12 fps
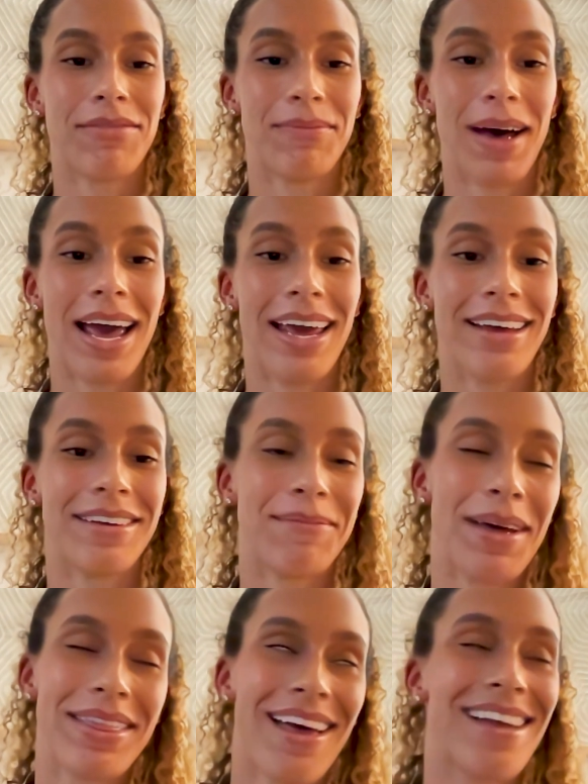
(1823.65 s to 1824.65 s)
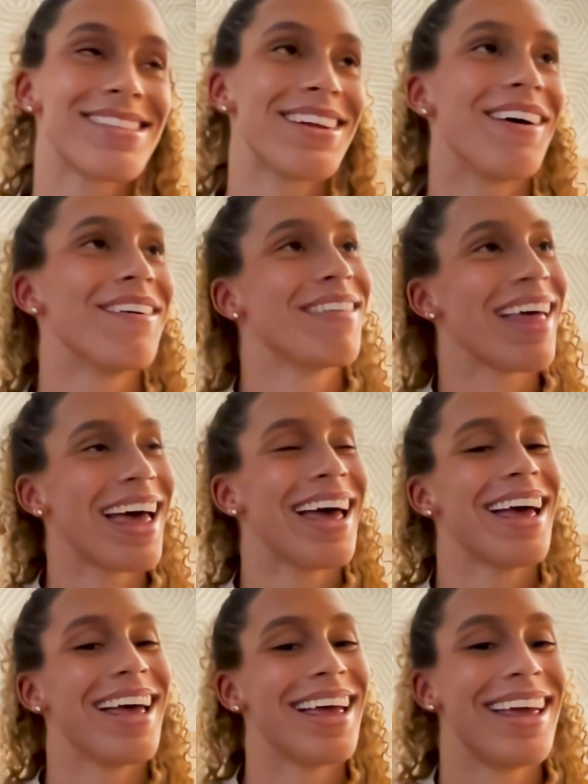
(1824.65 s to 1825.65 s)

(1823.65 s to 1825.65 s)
my thoughts on all of that.